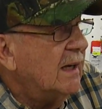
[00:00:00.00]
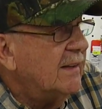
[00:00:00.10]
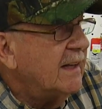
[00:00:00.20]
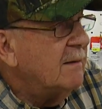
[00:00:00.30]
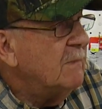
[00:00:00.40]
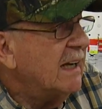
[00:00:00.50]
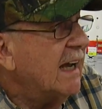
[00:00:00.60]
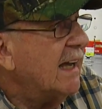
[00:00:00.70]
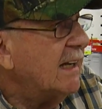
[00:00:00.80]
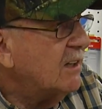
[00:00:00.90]
Then
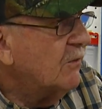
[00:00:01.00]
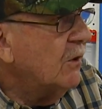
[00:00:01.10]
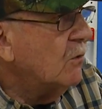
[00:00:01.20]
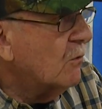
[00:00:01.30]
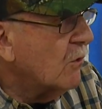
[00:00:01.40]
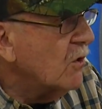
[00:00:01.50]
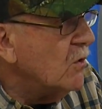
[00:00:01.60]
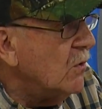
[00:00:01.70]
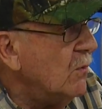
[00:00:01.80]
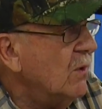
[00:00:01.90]
Mechanicsville
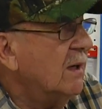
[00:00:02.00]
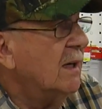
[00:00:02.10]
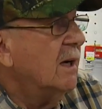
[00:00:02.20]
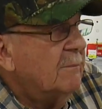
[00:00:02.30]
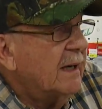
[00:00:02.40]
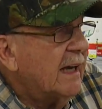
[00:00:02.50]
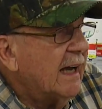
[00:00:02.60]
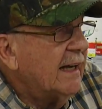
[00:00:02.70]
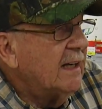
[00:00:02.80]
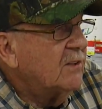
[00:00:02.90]
grew.
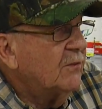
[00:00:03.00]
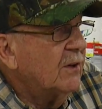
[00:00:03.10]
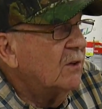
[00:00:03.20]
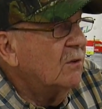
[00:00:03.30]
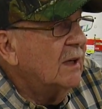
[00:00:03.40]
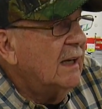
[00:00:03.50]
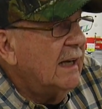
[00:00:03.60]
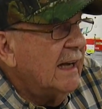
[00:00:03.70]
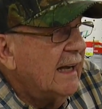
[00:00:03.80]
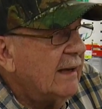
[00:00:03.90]
Mechanicsville,
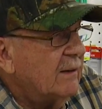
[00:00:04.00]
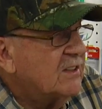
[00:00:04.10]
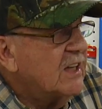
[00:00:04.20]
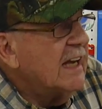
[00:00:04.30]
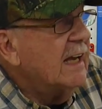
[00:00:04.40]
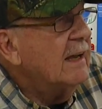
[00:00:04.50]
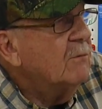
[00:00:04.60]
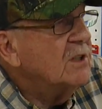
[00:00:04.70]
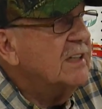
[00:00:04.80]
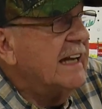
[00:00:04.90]
it
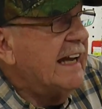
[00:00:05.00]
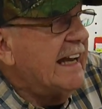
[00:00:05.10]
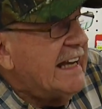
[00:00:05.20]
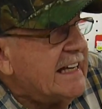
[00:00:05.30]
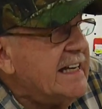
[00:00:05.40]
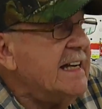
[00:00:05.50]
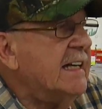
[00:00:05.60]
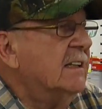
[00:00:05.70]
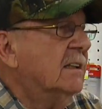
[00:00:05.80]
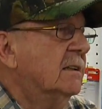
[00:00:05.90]
was the end
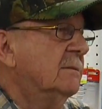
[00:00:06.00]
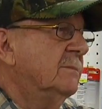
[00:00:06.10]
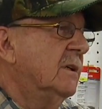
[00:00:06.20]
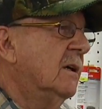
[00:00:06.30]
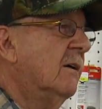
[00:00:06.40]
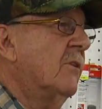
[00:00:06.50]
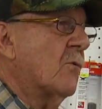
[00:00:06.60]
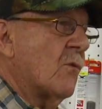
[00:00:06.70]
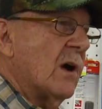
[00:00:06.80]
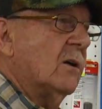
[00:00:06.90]
of the
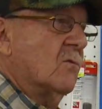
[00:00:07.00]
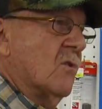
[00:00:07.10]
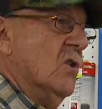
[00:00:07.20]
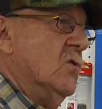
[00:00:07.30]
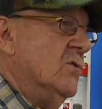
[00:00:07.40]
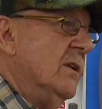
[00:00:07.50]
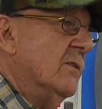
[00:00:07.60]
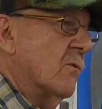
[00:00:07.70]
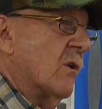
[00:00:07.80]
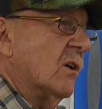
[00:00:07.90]
railroad.
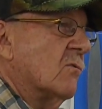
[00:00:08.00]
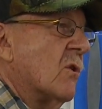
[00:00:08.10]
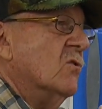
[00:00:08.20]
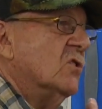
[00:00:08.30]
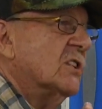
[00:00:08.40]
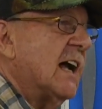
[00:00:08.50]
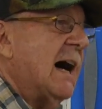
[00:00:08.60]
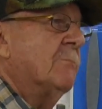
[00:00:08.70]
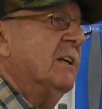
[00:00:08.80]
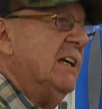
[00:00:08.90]
The railroad
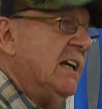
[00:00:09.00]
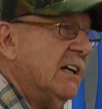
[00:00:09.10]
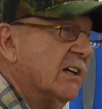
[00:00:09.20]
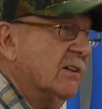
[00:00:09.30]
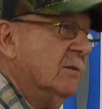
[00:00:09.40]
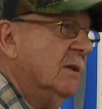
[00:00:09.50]
stopped here.